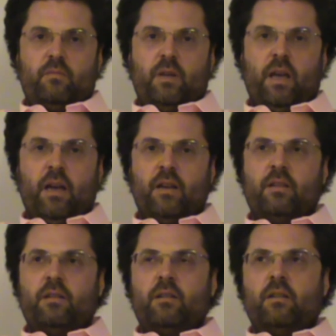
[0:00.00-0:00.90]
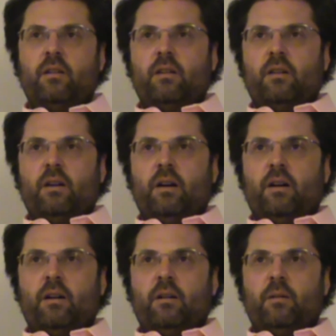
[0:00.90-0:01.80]
And
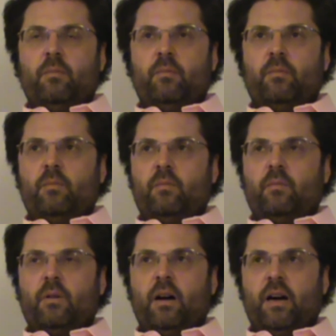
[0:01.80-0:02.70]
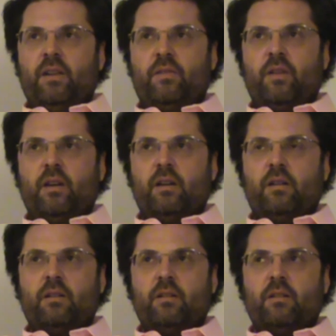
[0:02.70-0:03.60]
I think
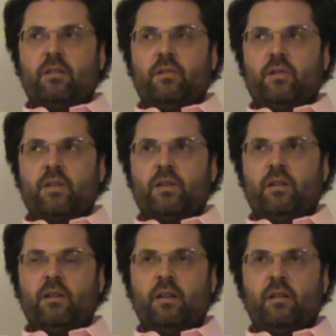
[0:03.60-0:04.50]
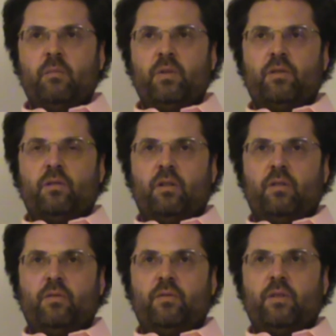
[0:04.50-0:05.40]
there is a little bit
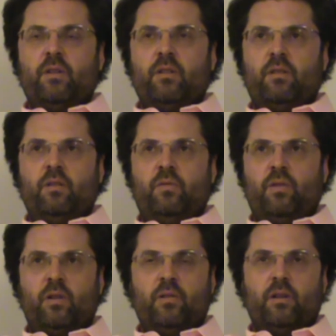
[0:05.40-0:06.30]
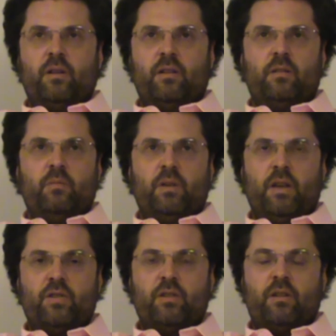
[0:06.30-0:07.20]
of the following
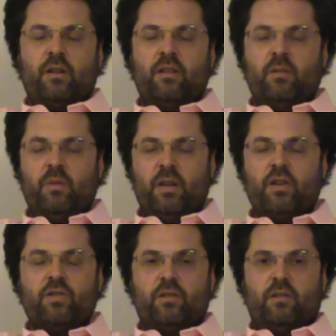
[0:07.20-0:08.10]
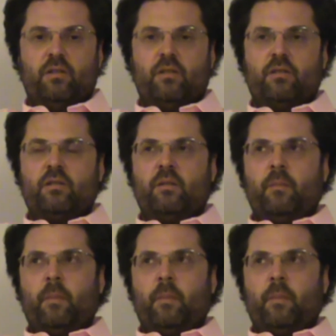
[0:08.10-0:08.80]
contamination in this.